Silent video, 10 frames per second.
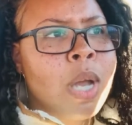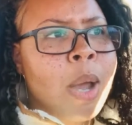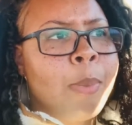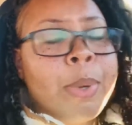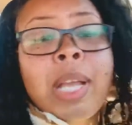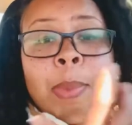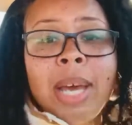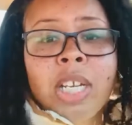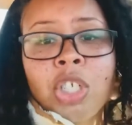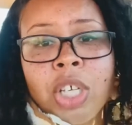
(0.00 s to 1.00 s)
bring
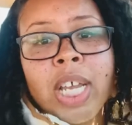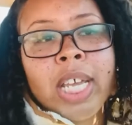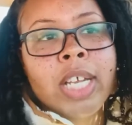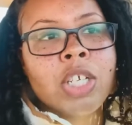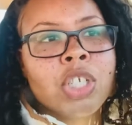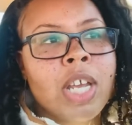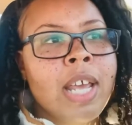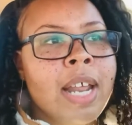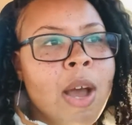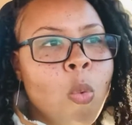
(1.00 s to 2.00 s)
about a change
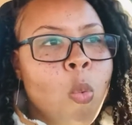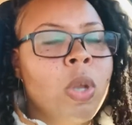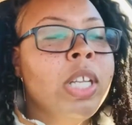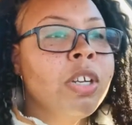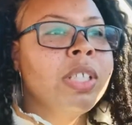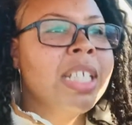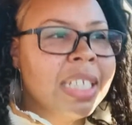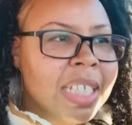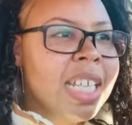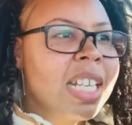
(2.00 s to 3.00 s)
and literally
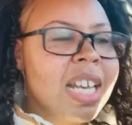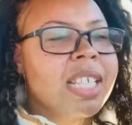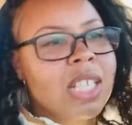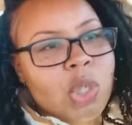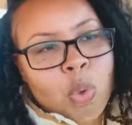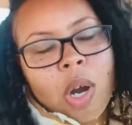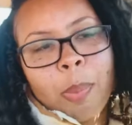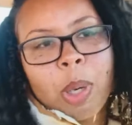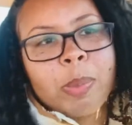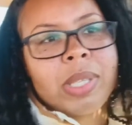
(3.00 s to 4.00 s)
lead us into our
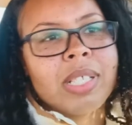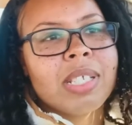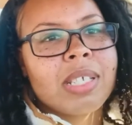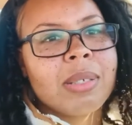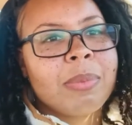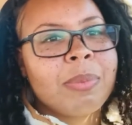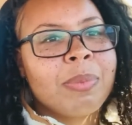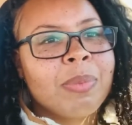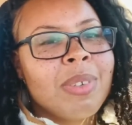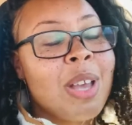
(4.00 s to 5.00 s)
purpose?
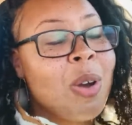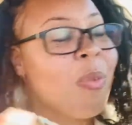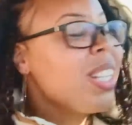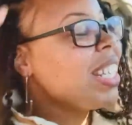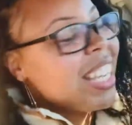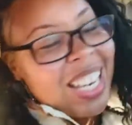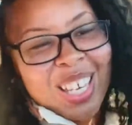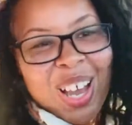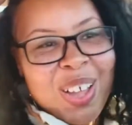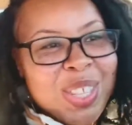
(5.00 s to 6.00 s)
Once again,
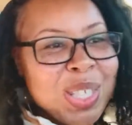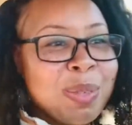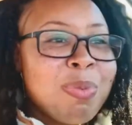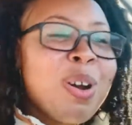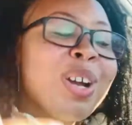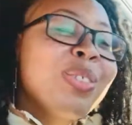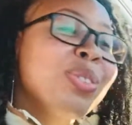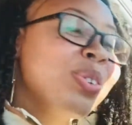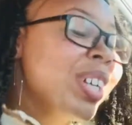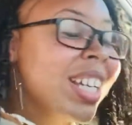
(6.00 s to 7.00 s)
y'all, this is part
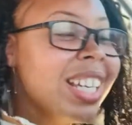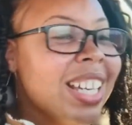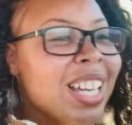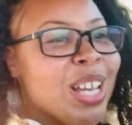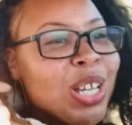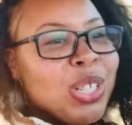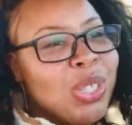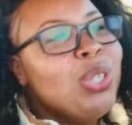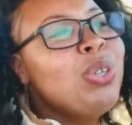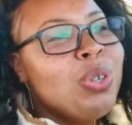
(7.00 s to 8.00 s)
3
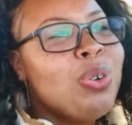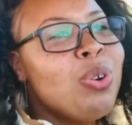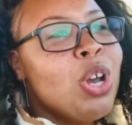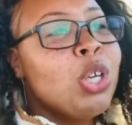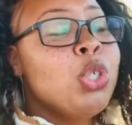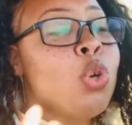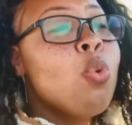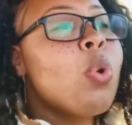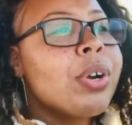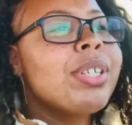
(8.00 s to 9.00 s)
to you
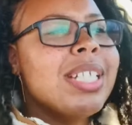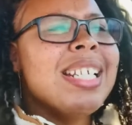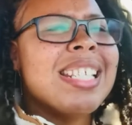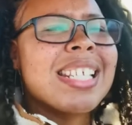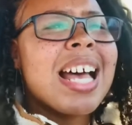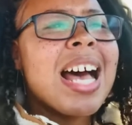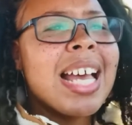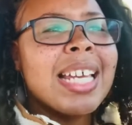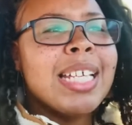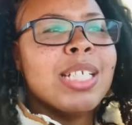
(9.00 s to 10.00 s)
were
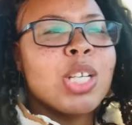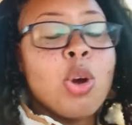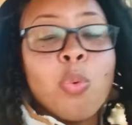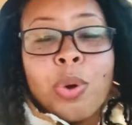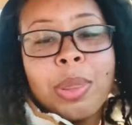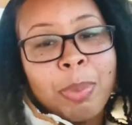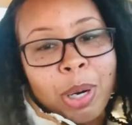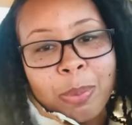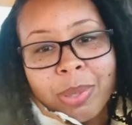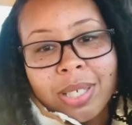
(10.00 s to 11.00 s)
designed with
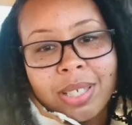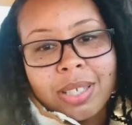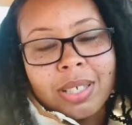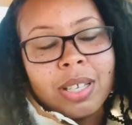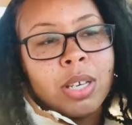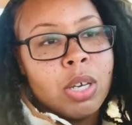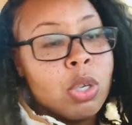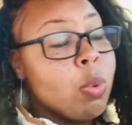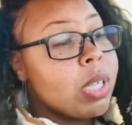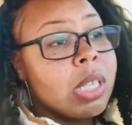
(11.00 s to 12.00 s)
purpose.
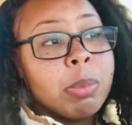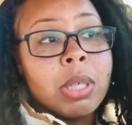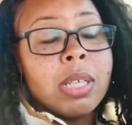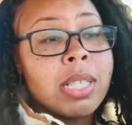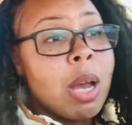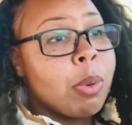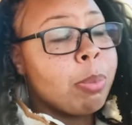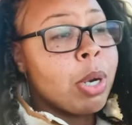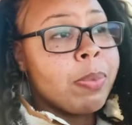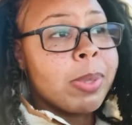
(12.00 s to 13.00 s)
You were simply designed
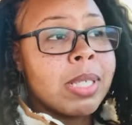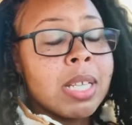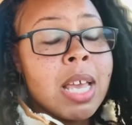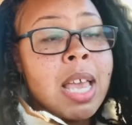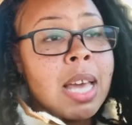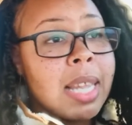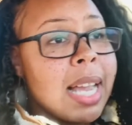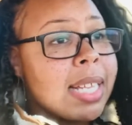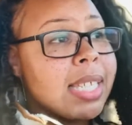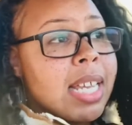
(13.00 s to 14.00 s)
with purpose. And
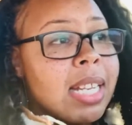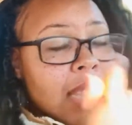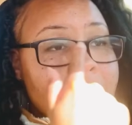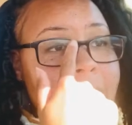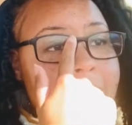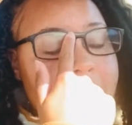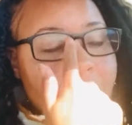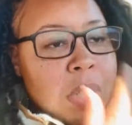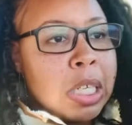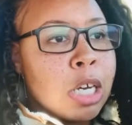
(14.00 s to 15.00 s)
like I said in the last
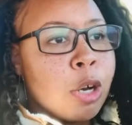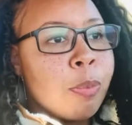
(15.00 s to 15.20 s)
video,